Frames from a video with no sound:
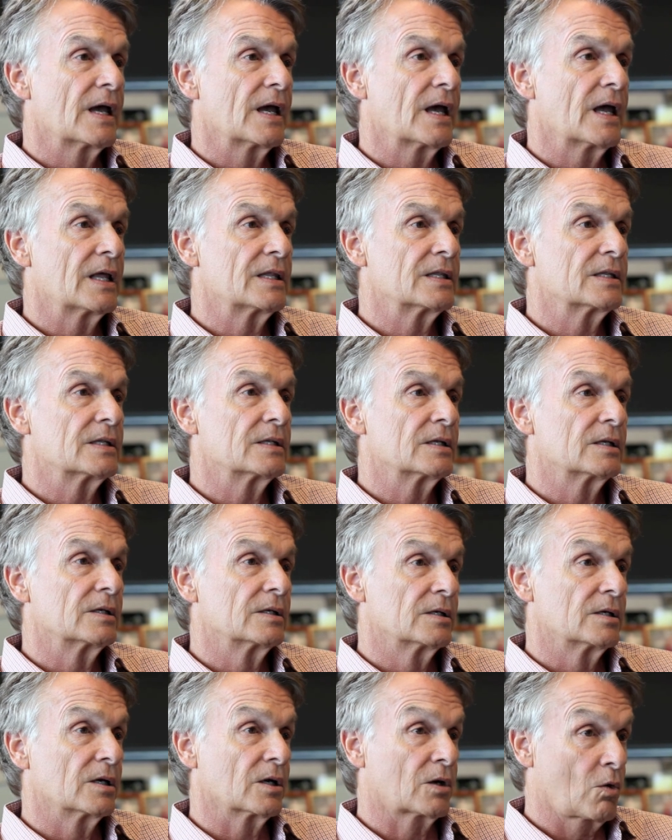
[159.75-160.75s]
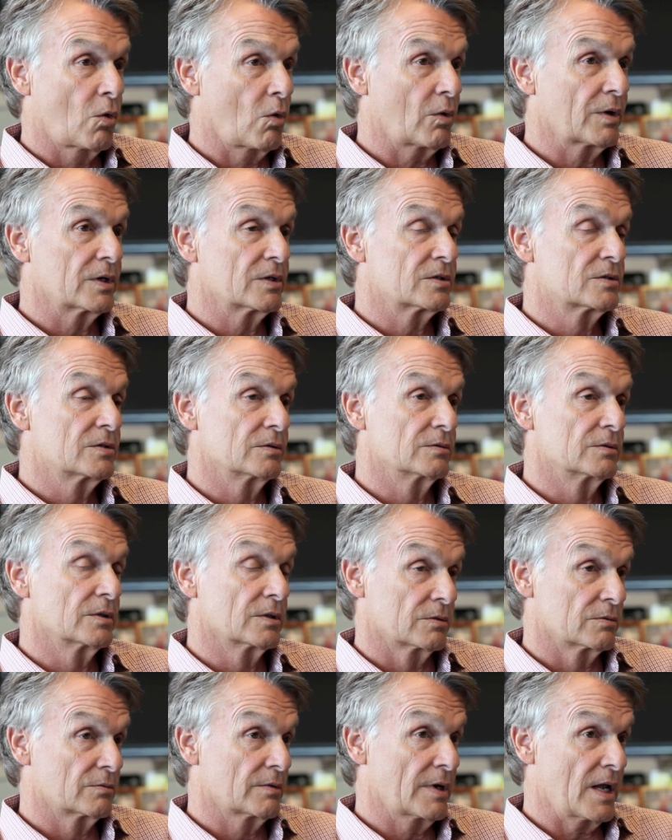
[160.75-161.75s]
And according to
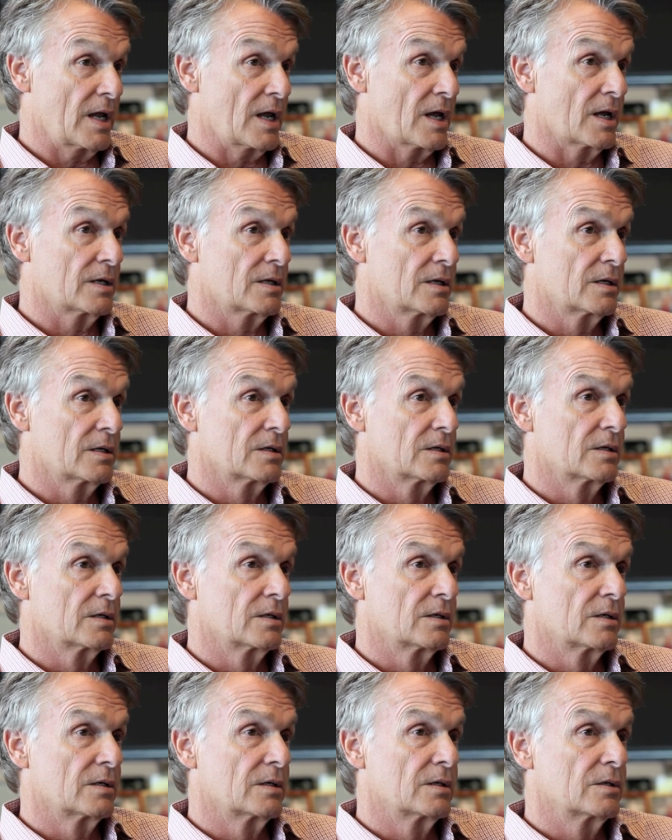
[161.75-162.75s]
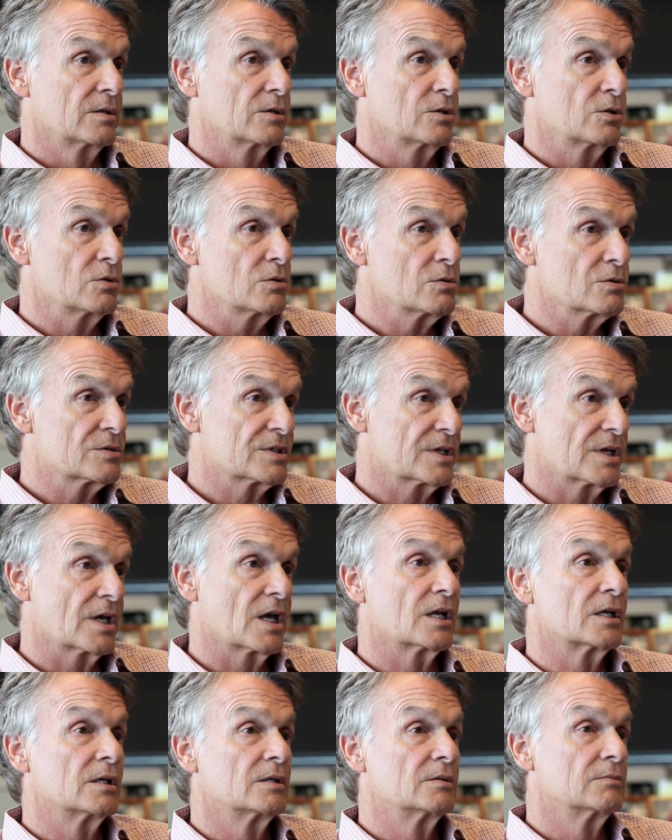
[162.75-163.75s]
Little Red, you
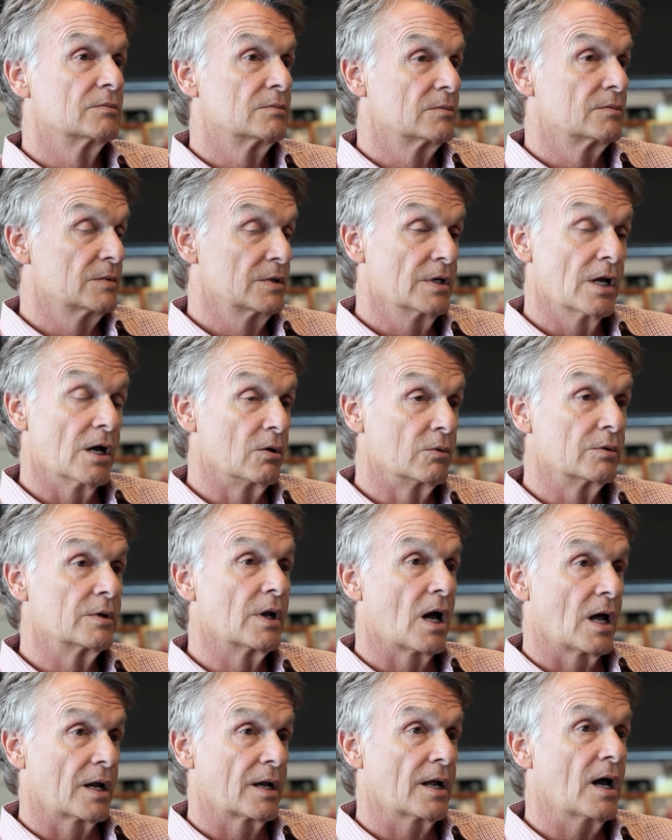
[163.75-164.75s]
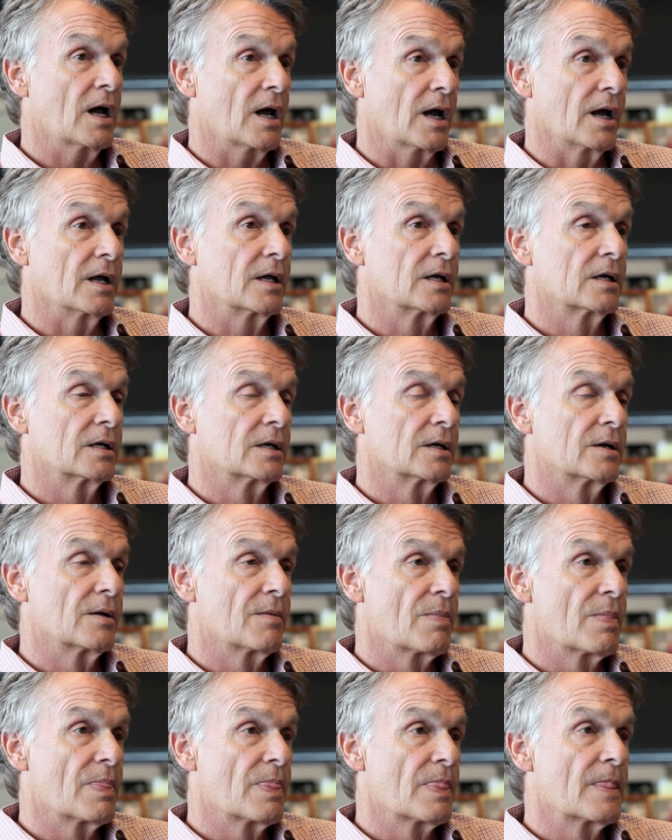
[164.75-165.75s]
said, no, not I.
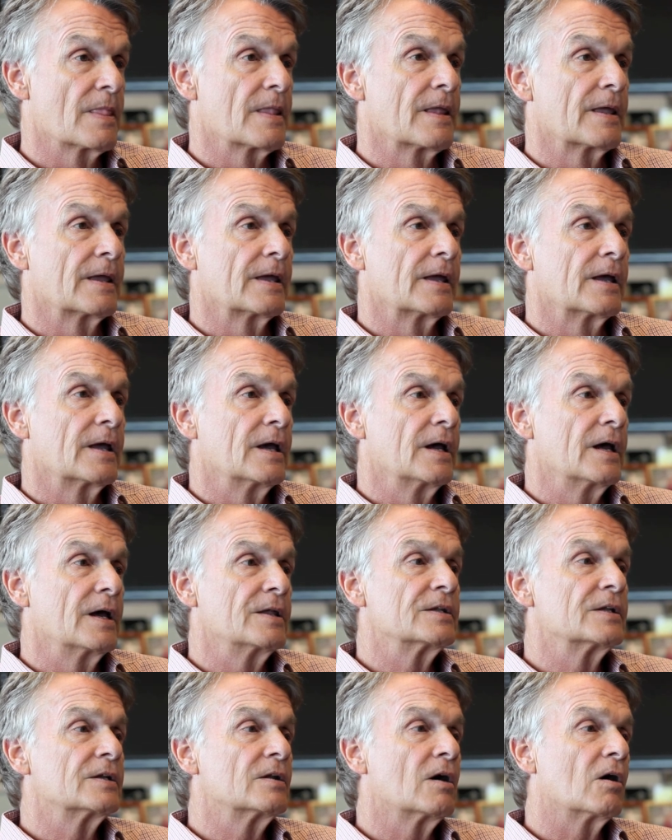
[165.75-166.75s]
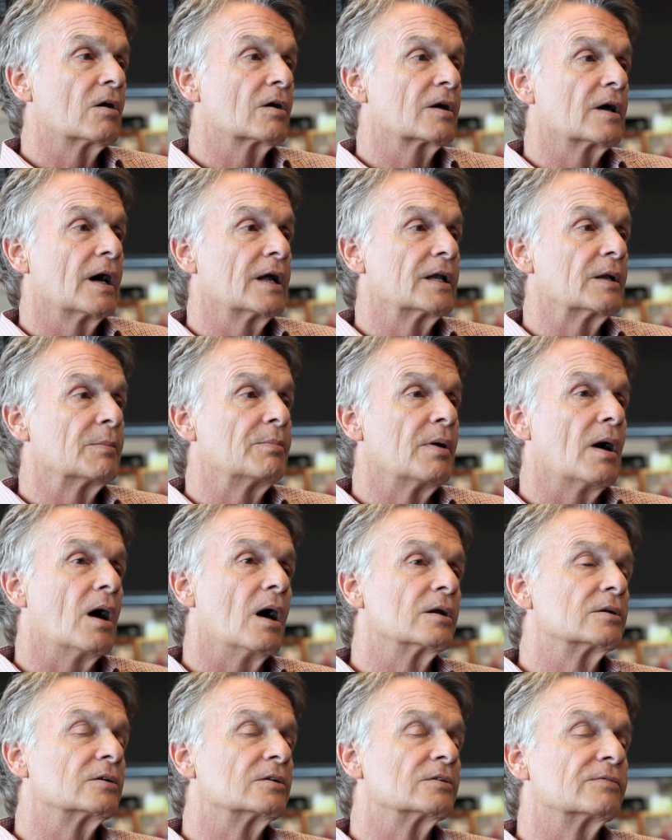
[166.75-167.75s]
And the dog kind of
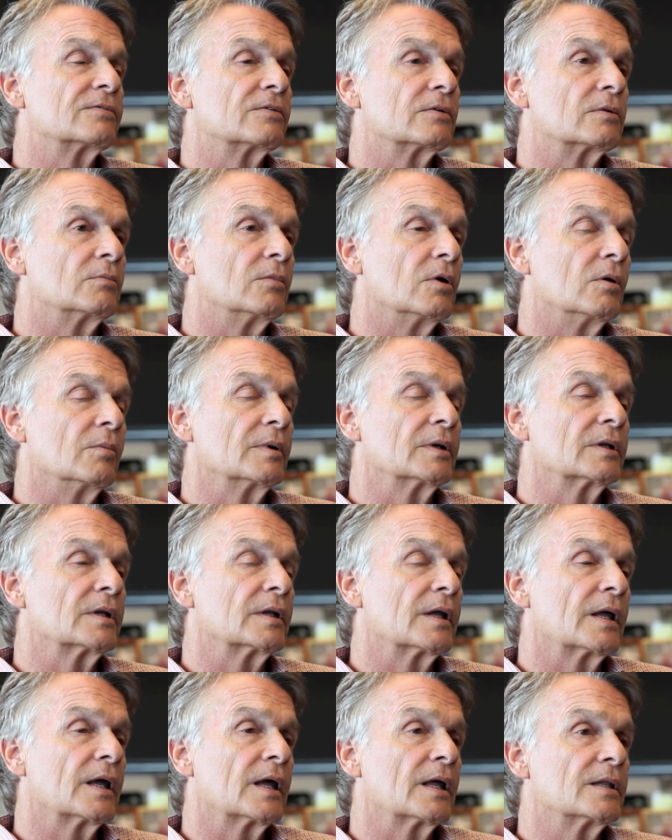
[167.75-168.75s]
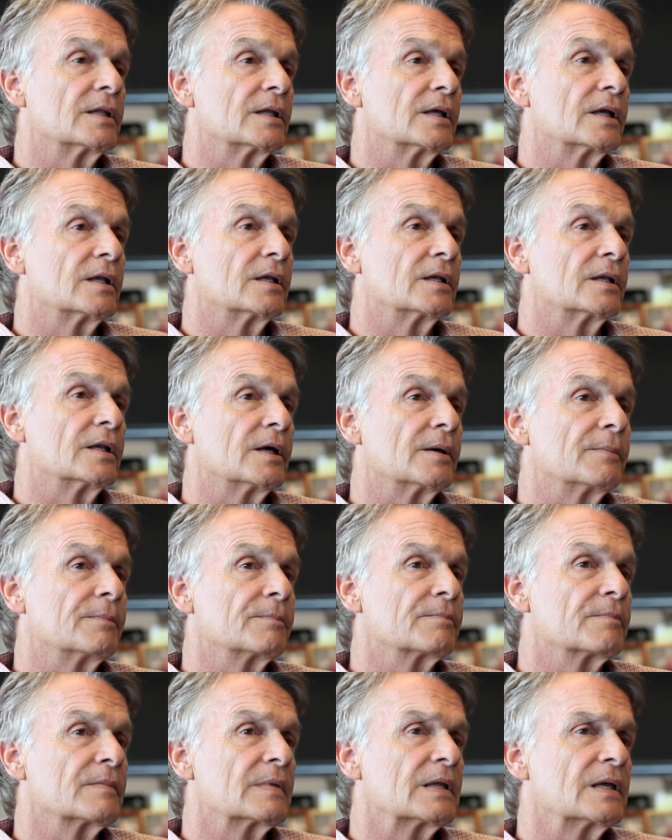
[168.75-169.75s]
pondered for a moment and then
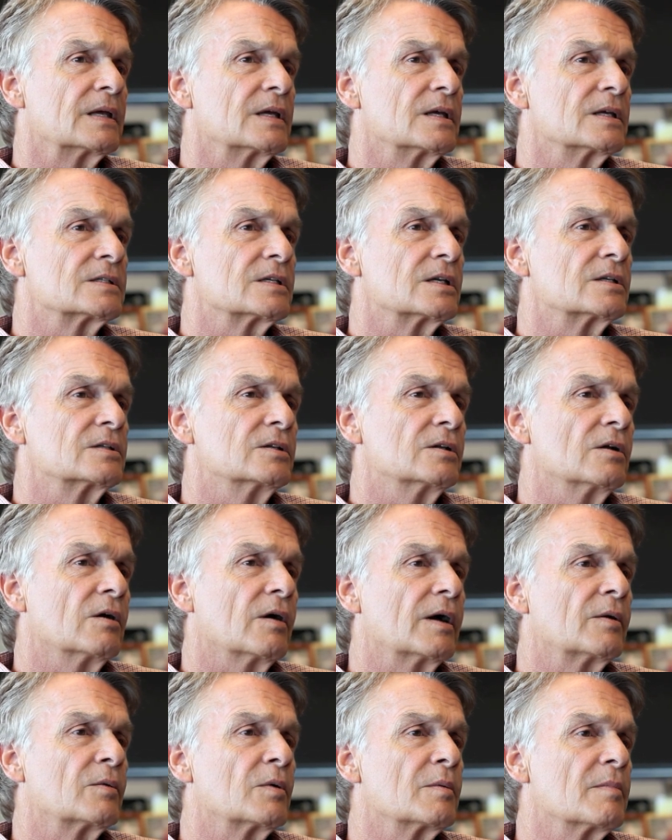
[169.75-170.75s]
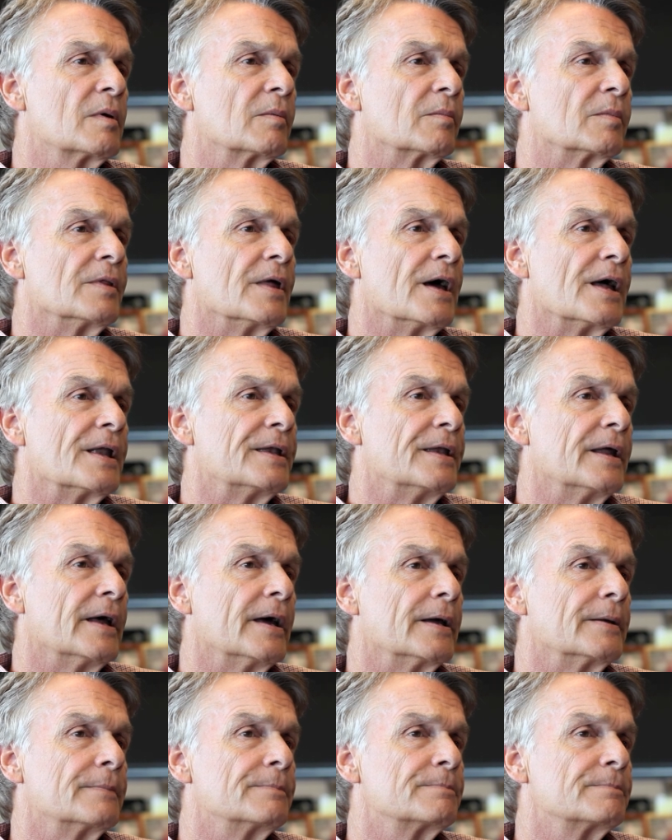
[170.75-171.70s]
said, you know, I remember that day.